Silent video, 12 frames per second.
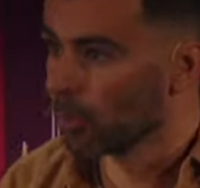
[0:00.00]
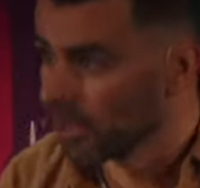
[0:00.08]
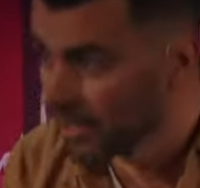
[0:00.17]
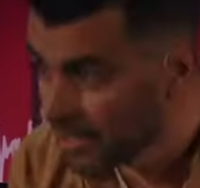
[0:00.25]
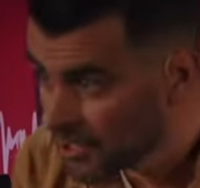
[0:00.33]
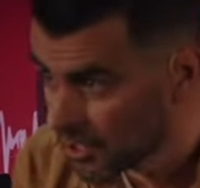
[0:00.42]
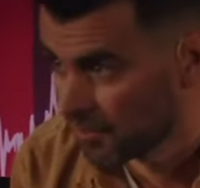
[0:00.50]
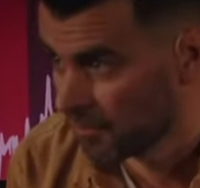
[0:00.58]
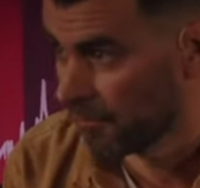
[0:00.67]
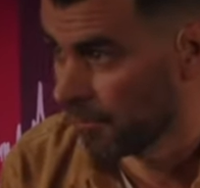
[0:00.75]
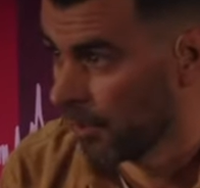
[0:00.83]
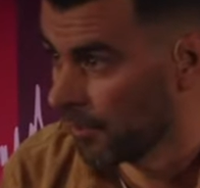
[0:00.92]
religious
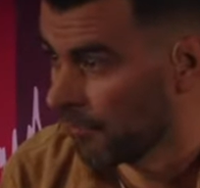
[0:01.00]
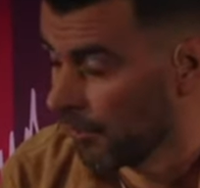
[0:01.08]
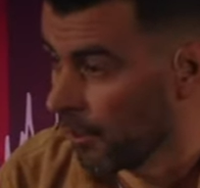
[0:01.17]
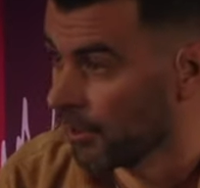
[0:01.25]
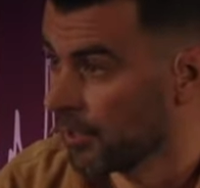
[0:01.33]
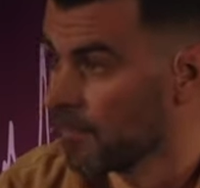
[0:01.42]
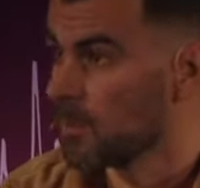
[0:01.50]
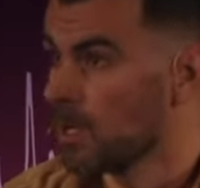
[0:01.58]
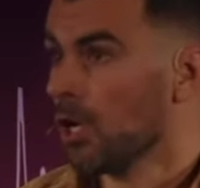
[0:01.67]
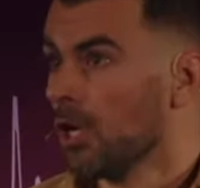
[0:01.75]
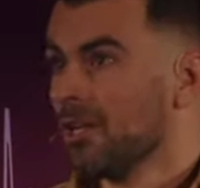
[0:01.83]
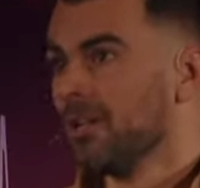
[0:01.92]
folk, folk
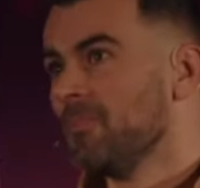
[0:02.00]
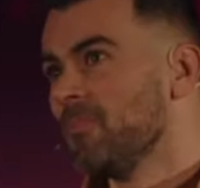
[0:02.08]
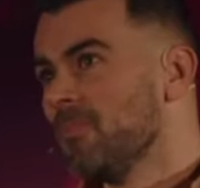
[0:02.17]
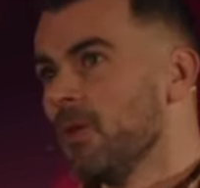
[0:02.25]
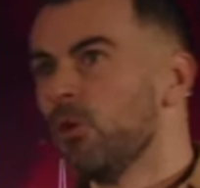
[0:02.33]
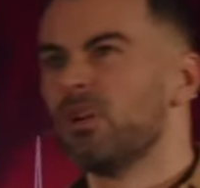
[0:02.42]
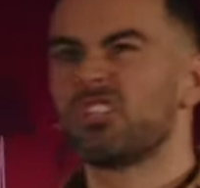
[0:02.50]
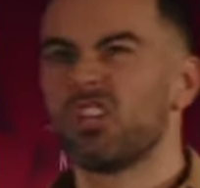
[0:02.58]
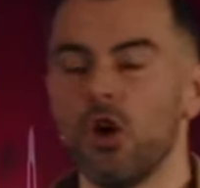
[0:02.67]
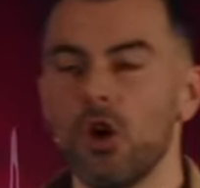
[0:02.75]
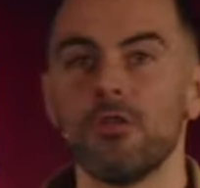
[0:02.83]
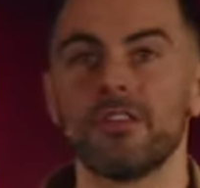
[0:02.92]
who had
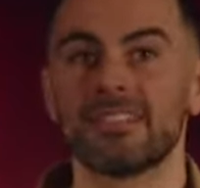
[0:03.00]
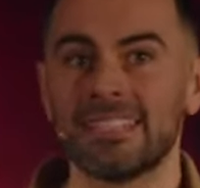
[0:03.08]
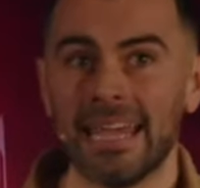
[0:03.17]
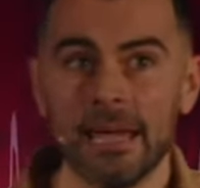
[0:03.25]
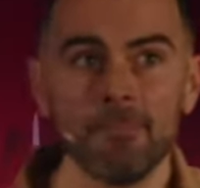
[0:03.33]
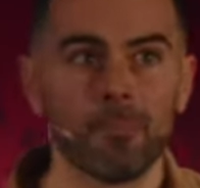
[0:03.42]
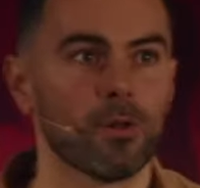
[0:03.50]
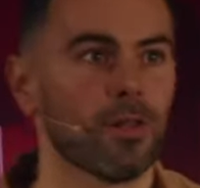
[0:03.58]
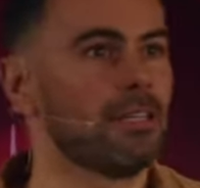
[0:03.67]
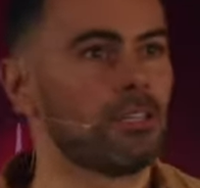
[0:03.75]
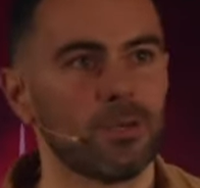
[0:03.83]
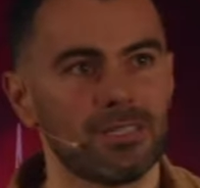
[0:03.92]
turned the temple
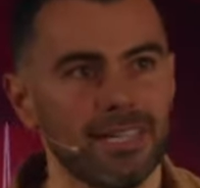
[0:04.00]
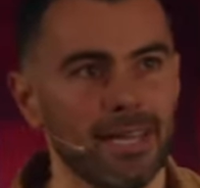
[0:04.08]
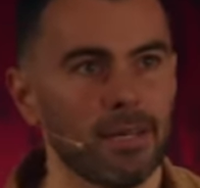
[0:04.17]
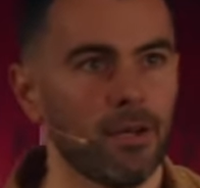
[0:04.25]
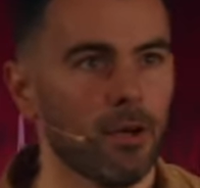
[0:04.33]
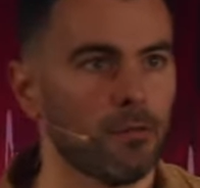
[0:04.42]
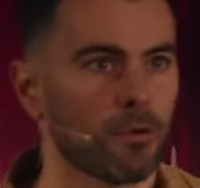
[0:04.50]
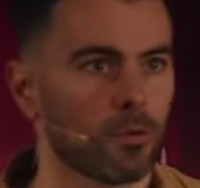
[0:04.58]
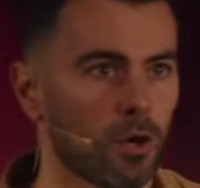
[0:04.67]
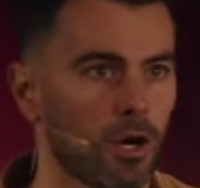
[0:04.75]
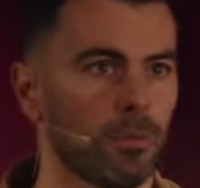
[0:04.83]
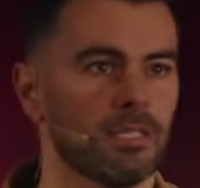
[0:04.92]
into a den of
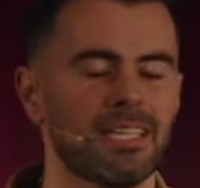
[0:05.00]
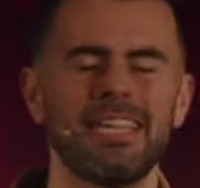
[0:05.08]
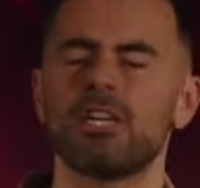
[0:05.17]
robbers. He